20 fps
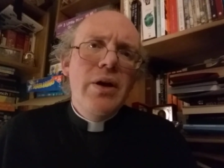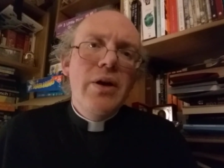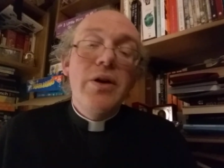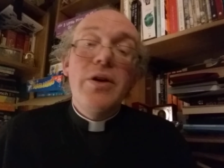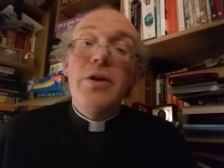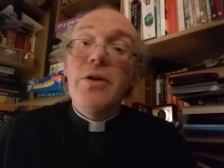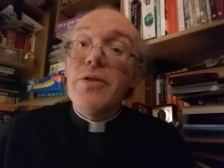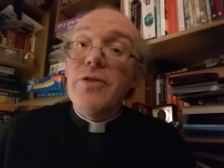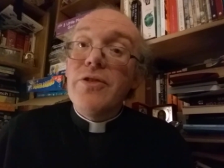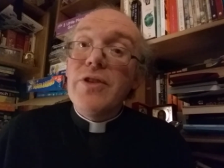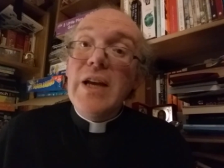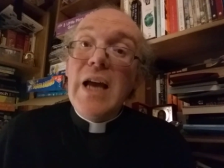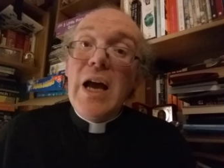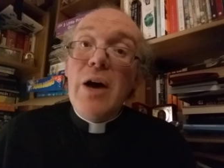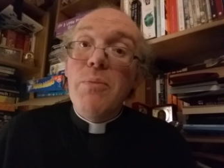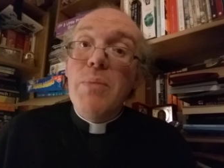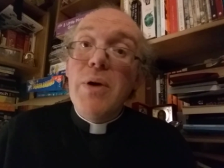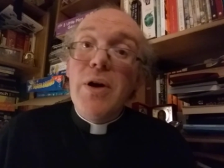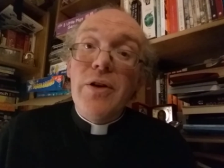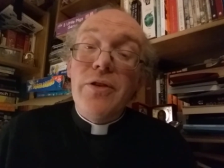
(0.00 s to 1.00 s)
You can see
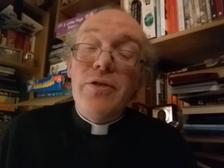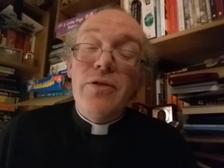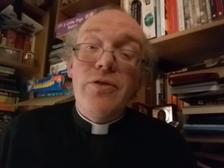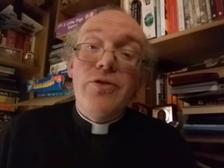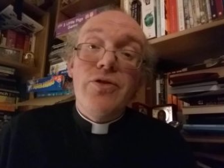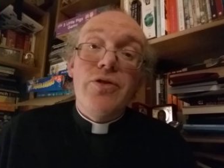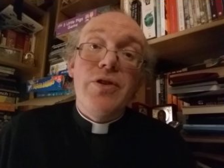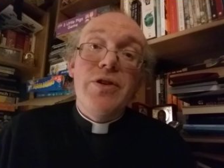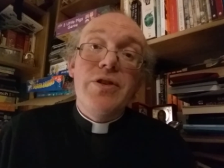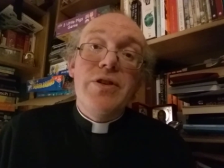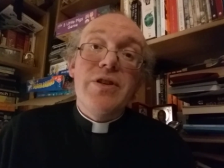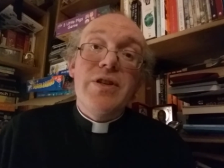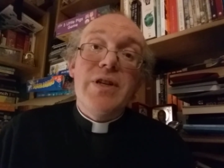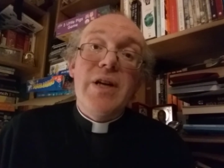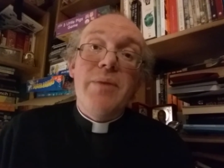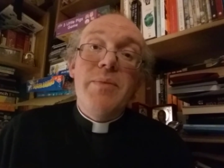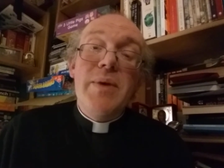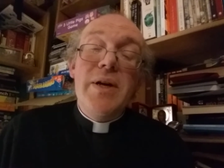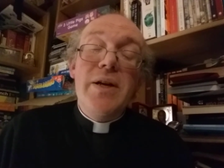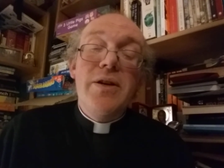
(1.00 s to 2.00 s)
how personal choice is
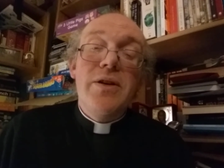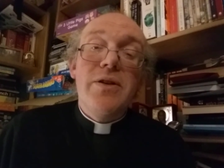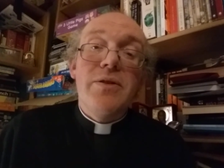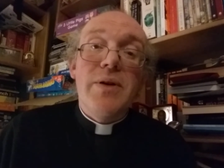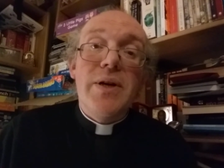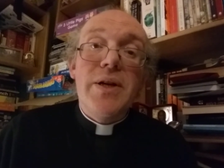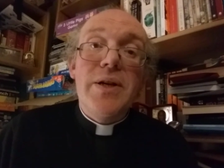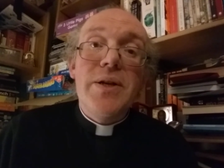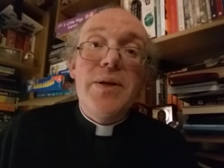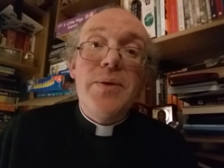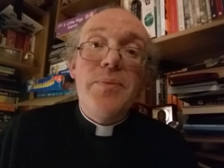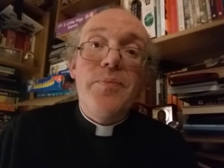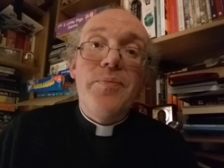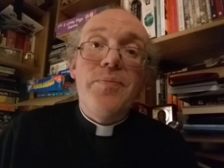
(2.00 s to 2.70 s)
coming into it.